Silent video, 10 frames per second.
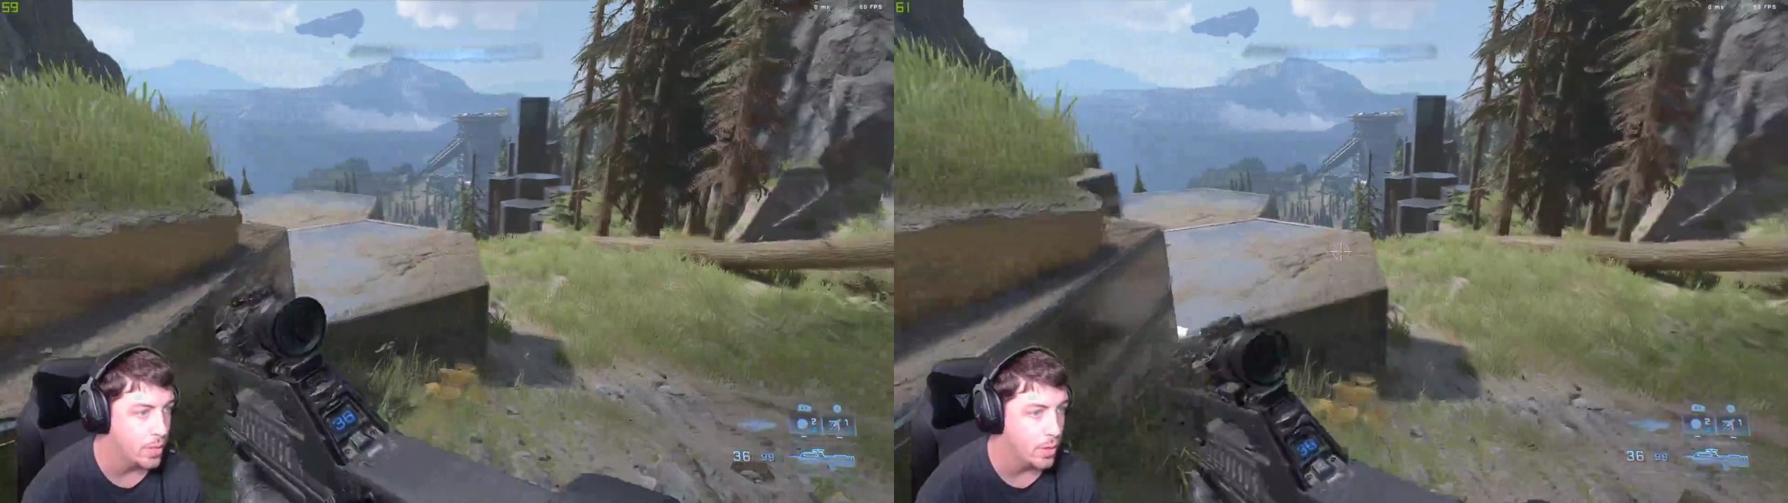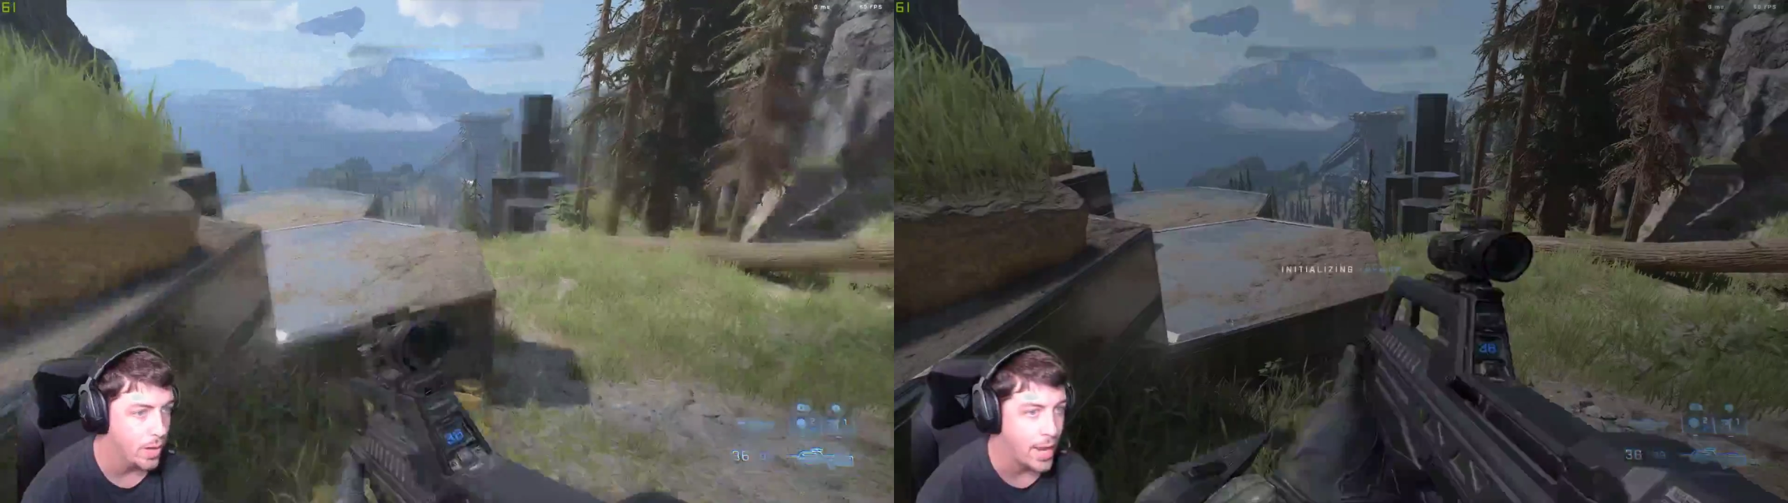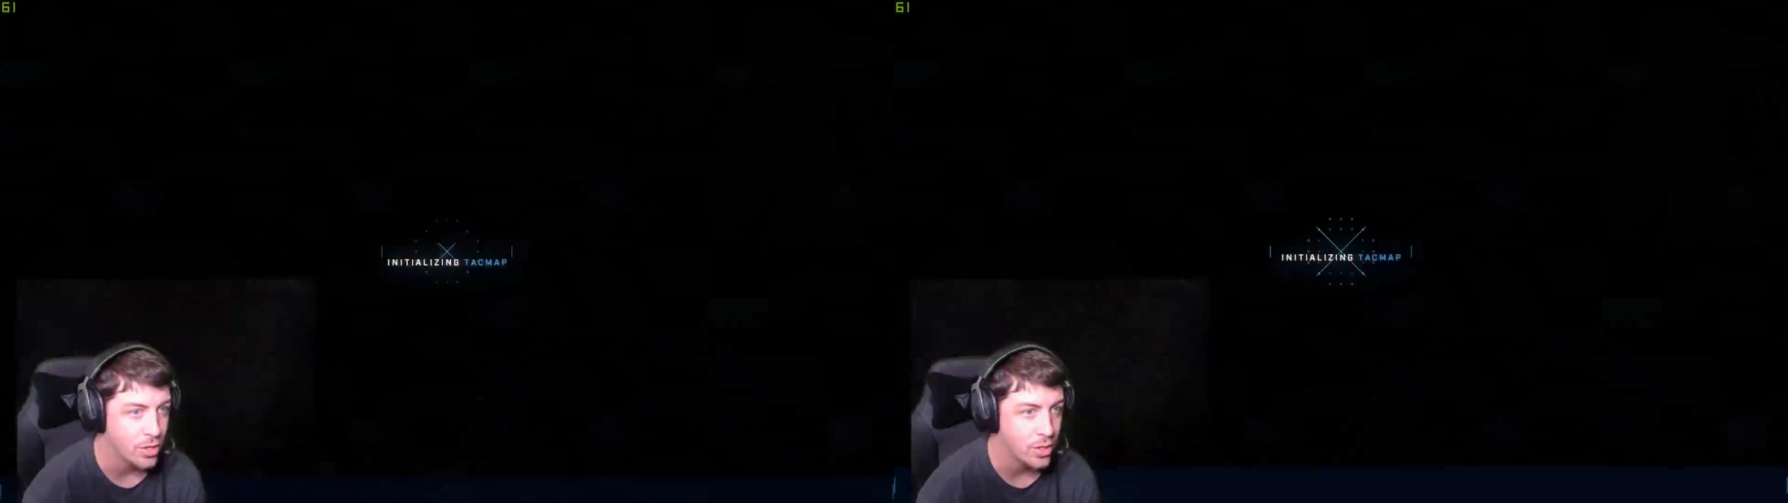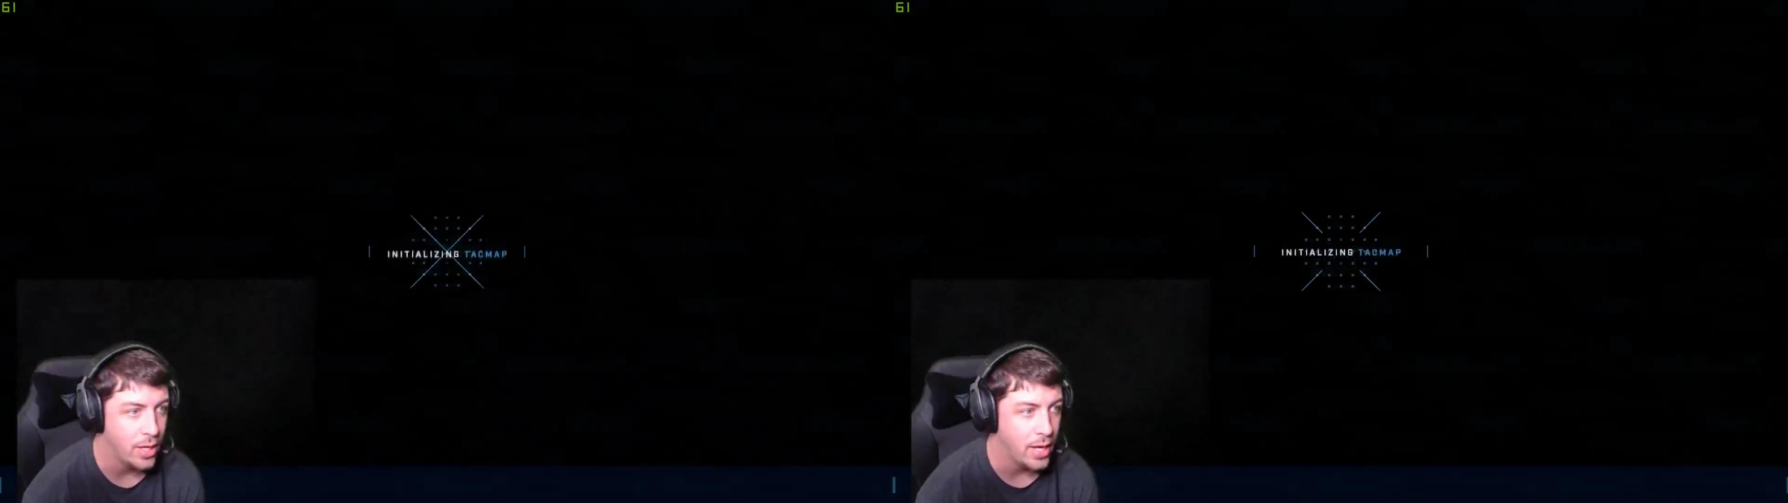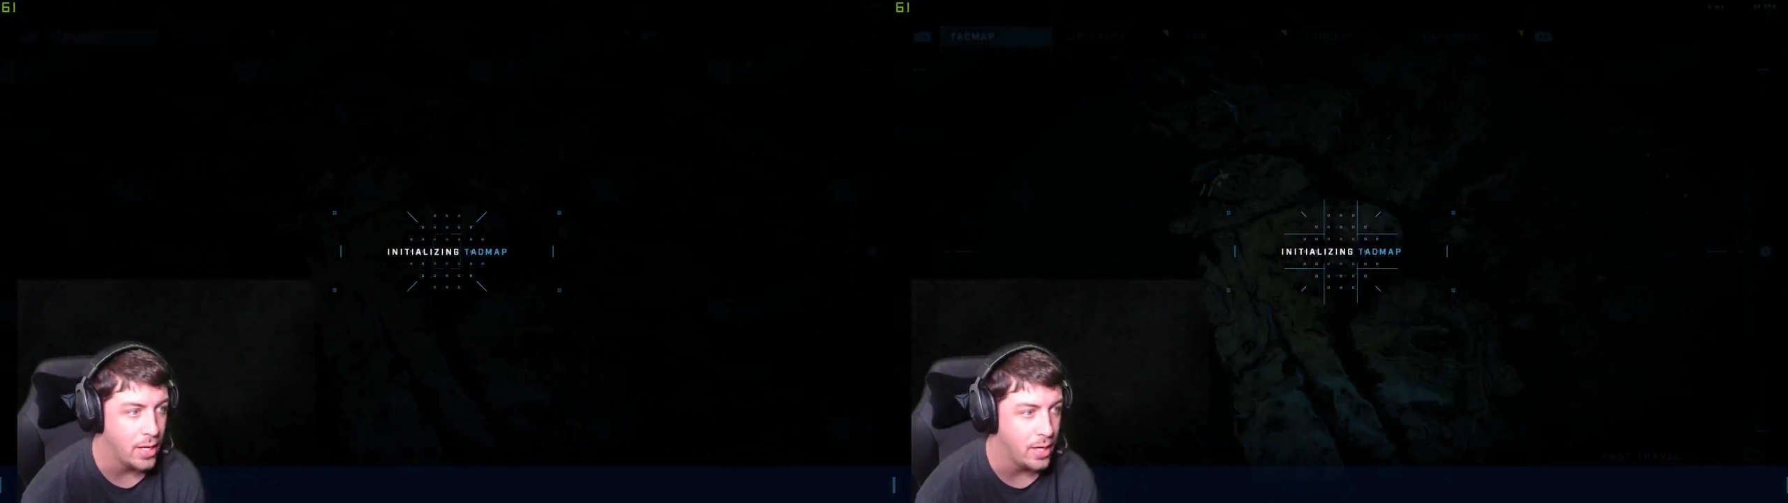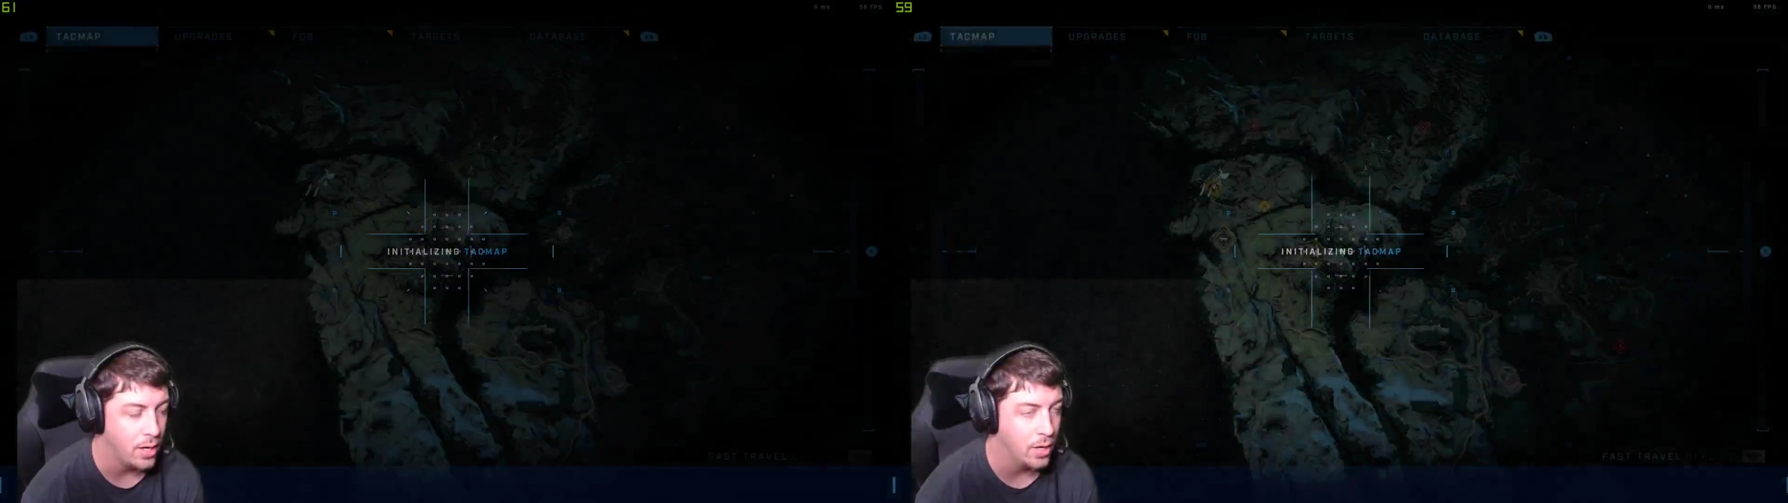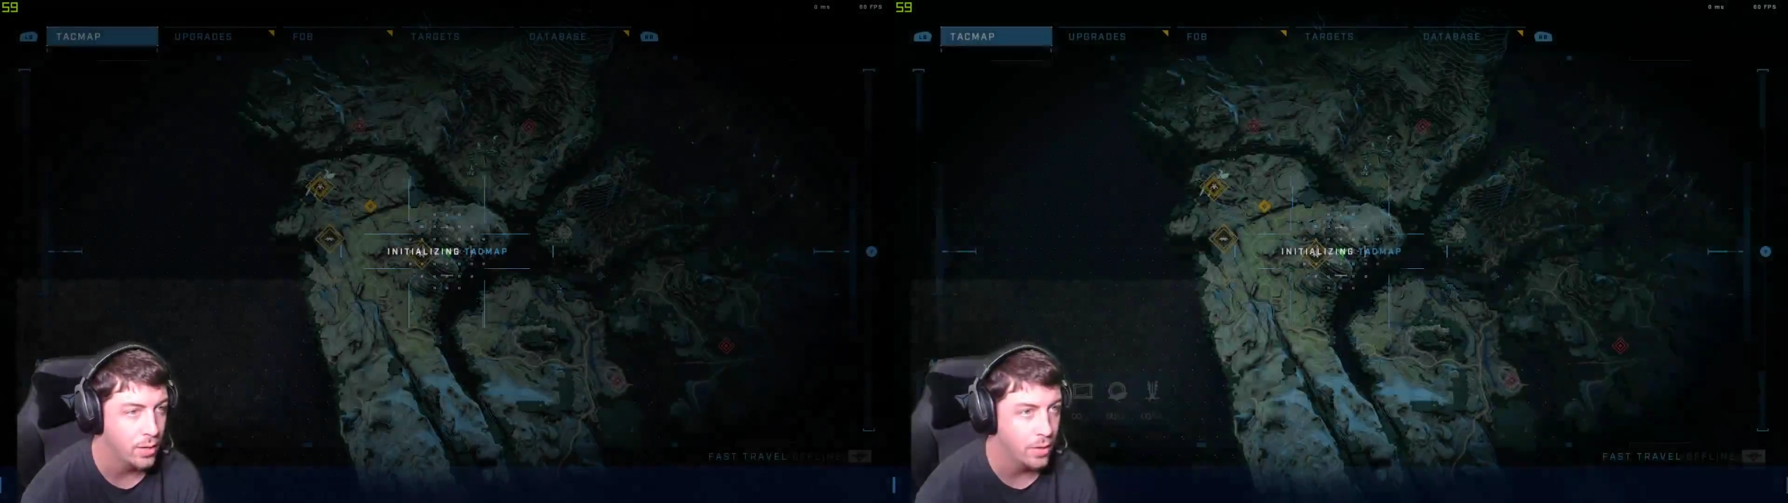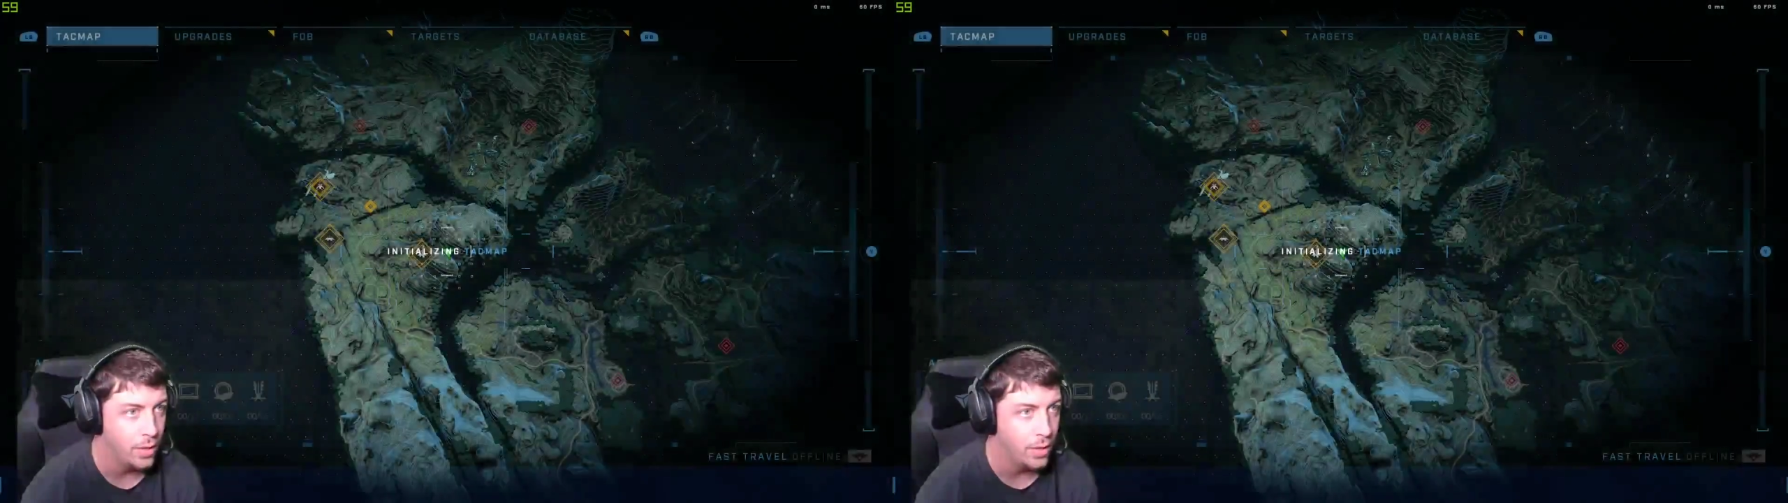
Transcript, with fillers: you're actually in here,